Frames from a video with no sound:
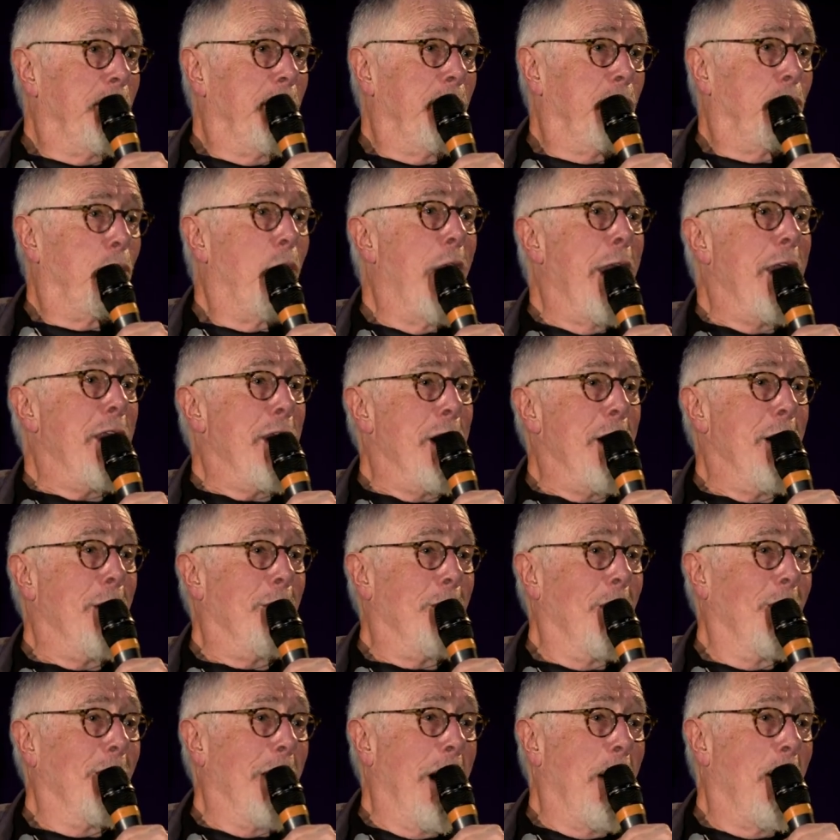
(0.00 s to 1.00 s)
train
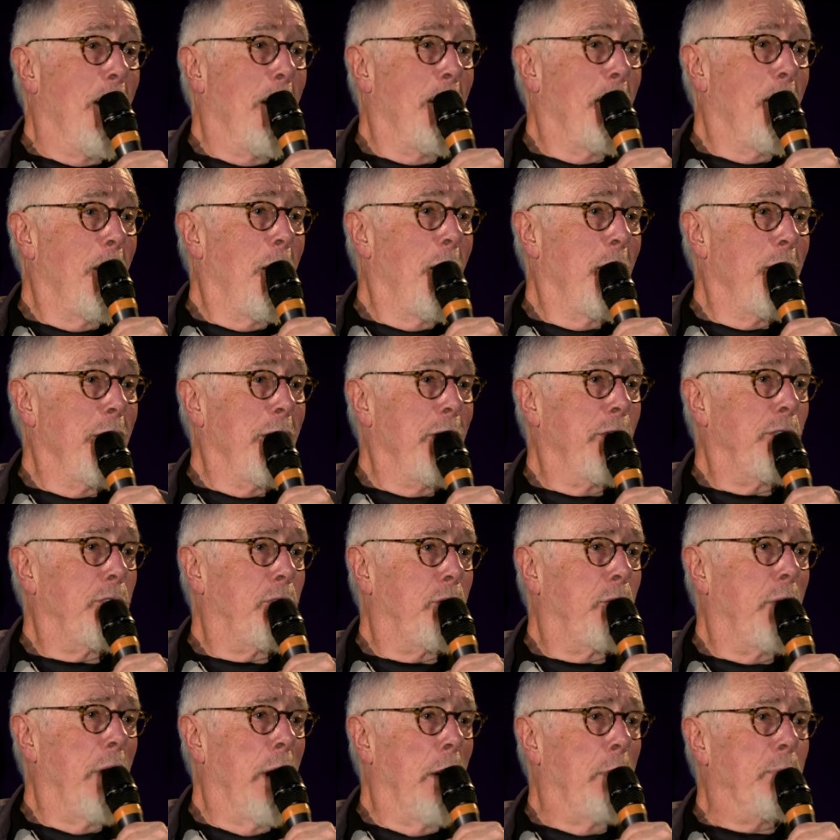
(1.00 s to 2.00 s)
him on these
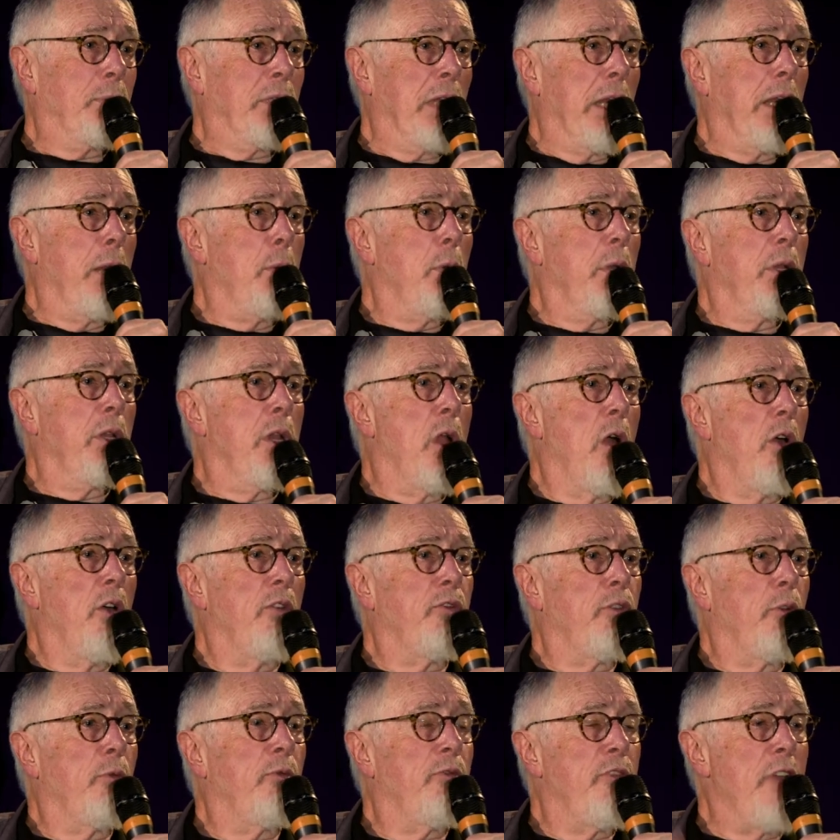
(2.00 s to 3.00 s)
trips, and he would go
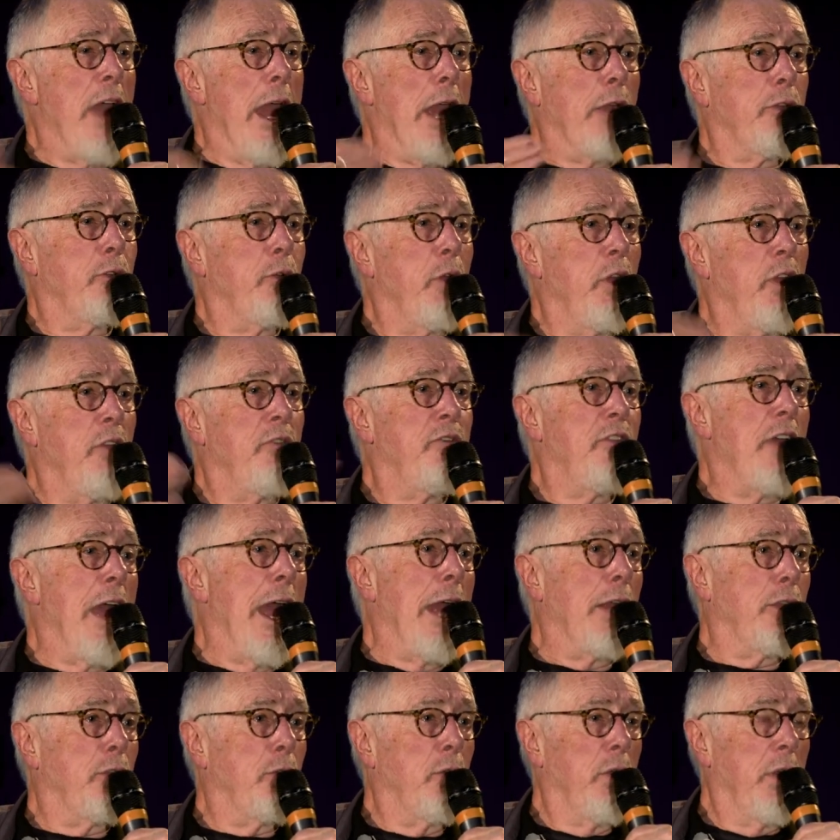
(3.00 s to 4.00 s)
from factory to
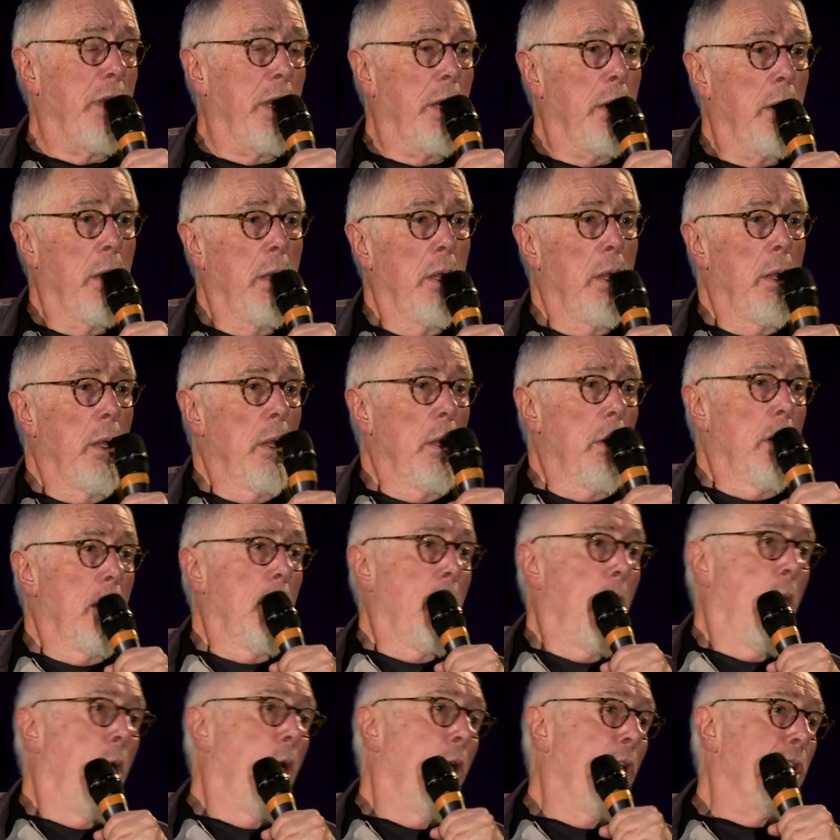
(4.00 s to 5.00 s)
factory
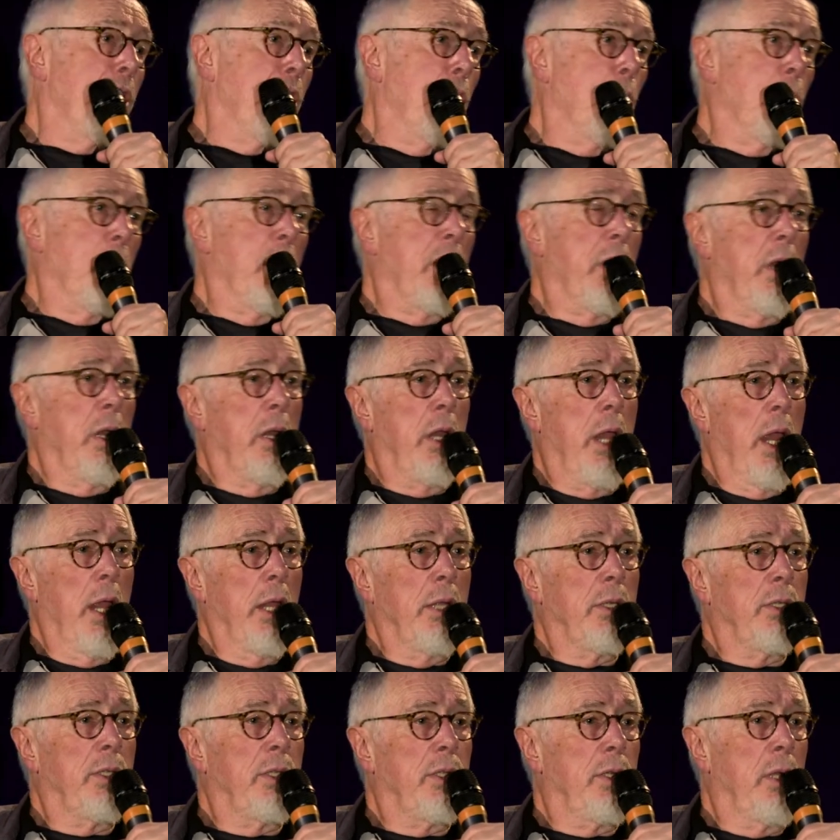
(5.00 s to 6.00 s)
arguing
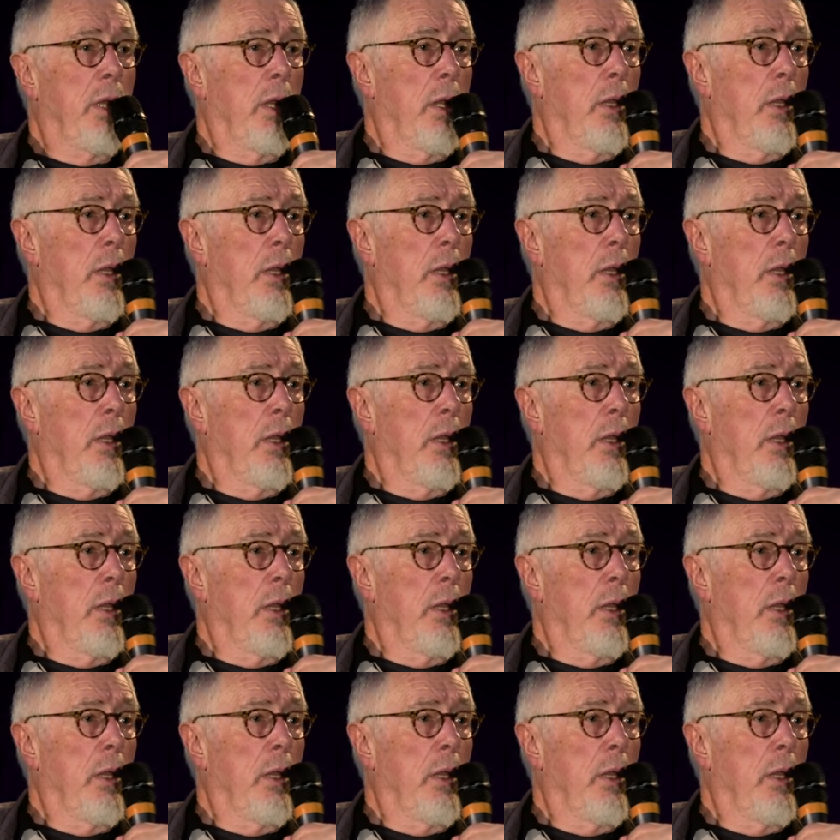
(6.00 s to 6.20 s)
against